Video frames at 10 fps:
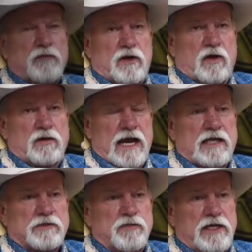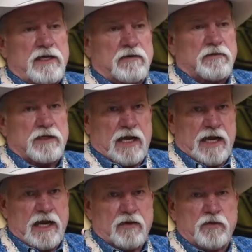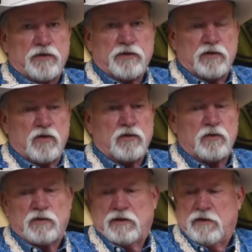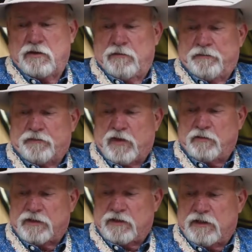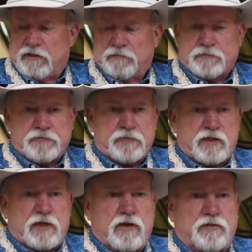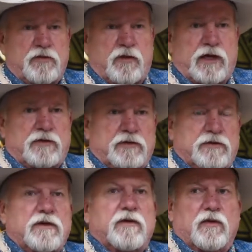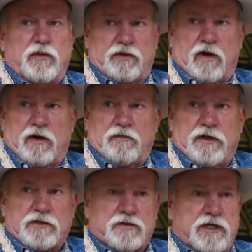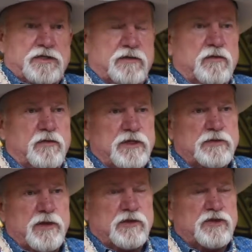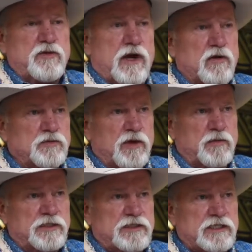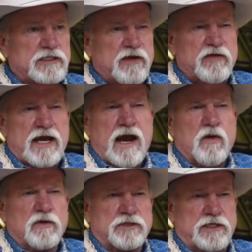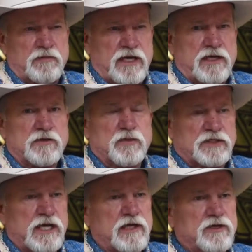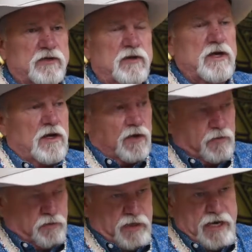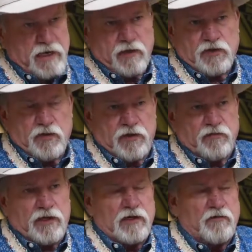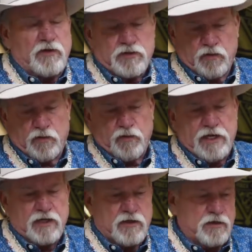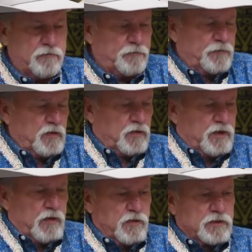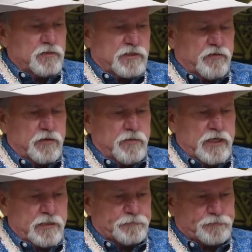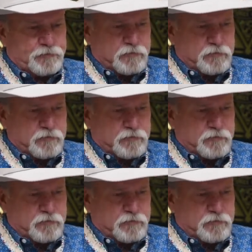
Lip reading: But our last meeting that I had with the local public health directors with our administration, we spent 2 hours, probably 6, 7 hours in meetings pertaining to planning and doing everything in the future. When we got done with that one specific meeting,